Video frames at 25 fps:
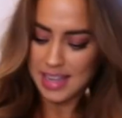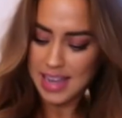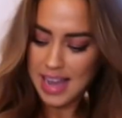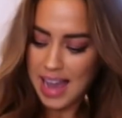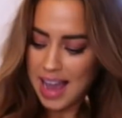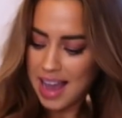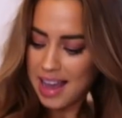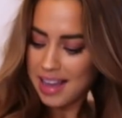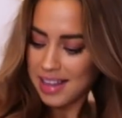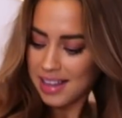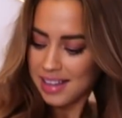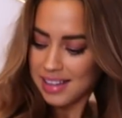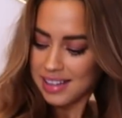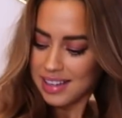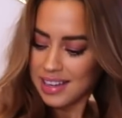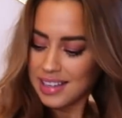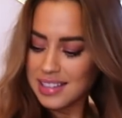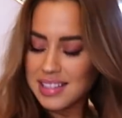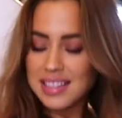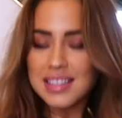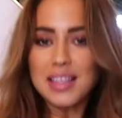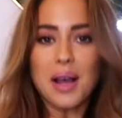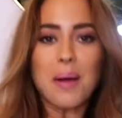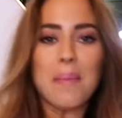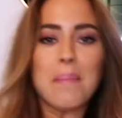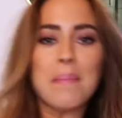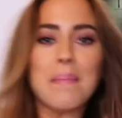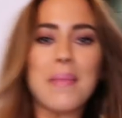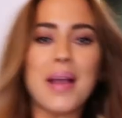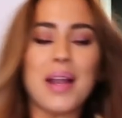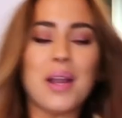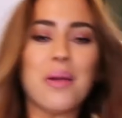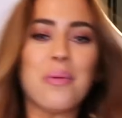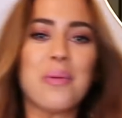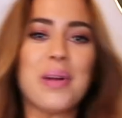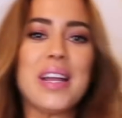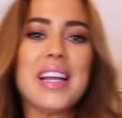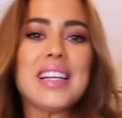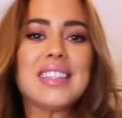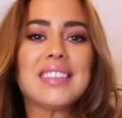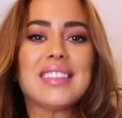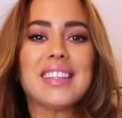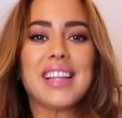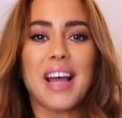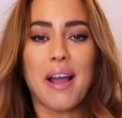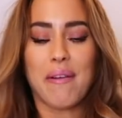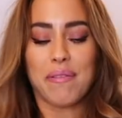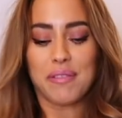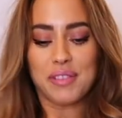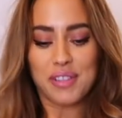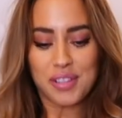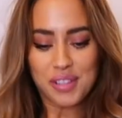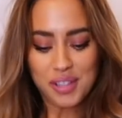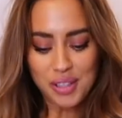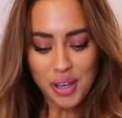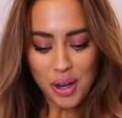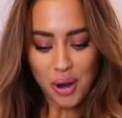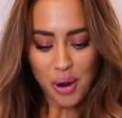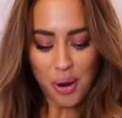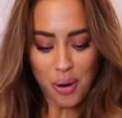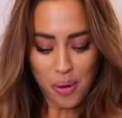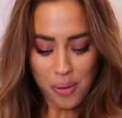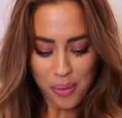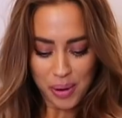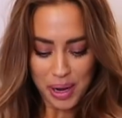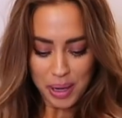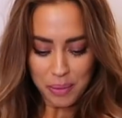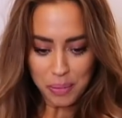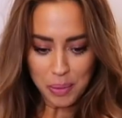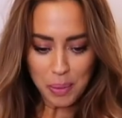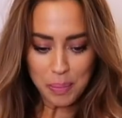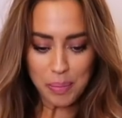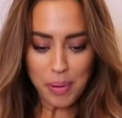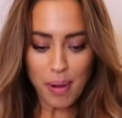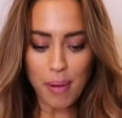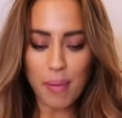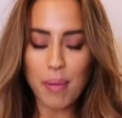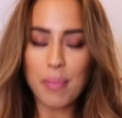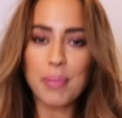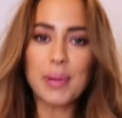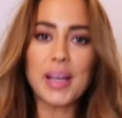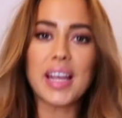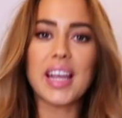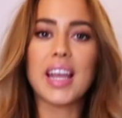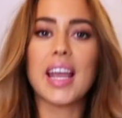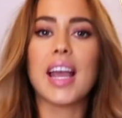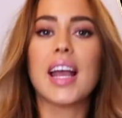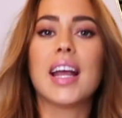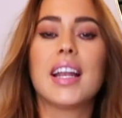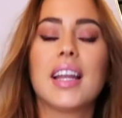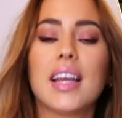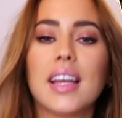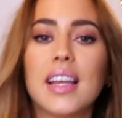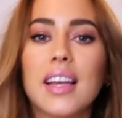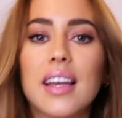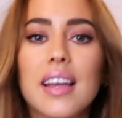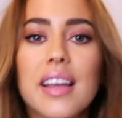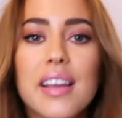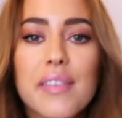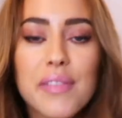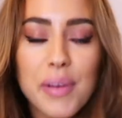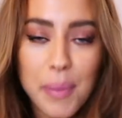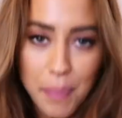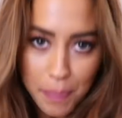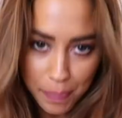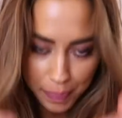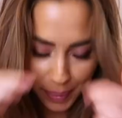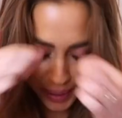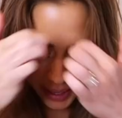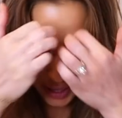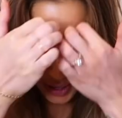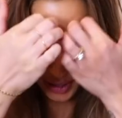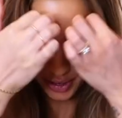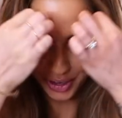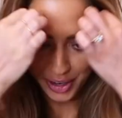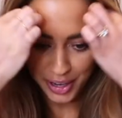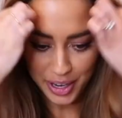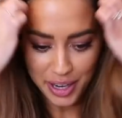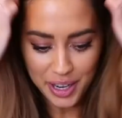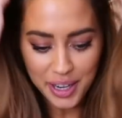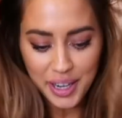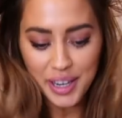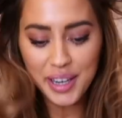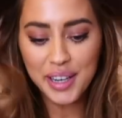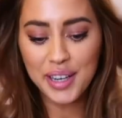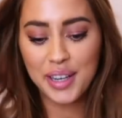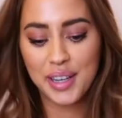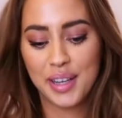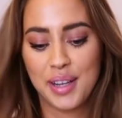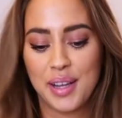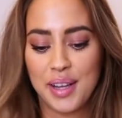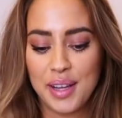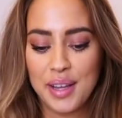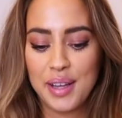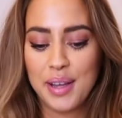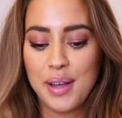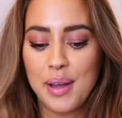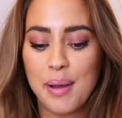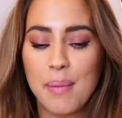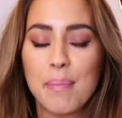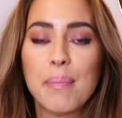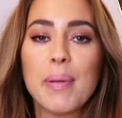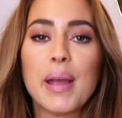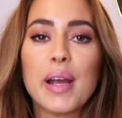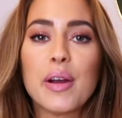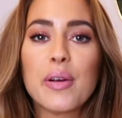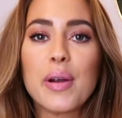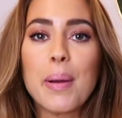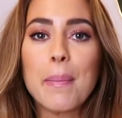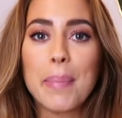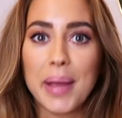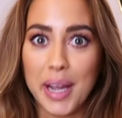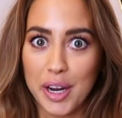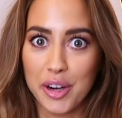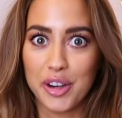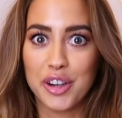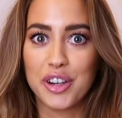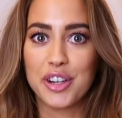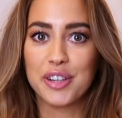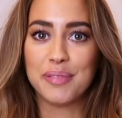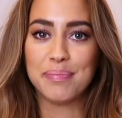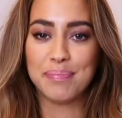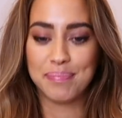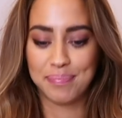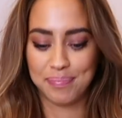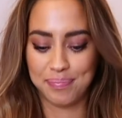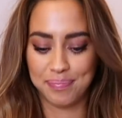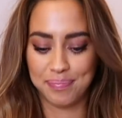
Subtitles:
yeah, it's not many weeks left, so it will probably get even bigger, bigger and bigger.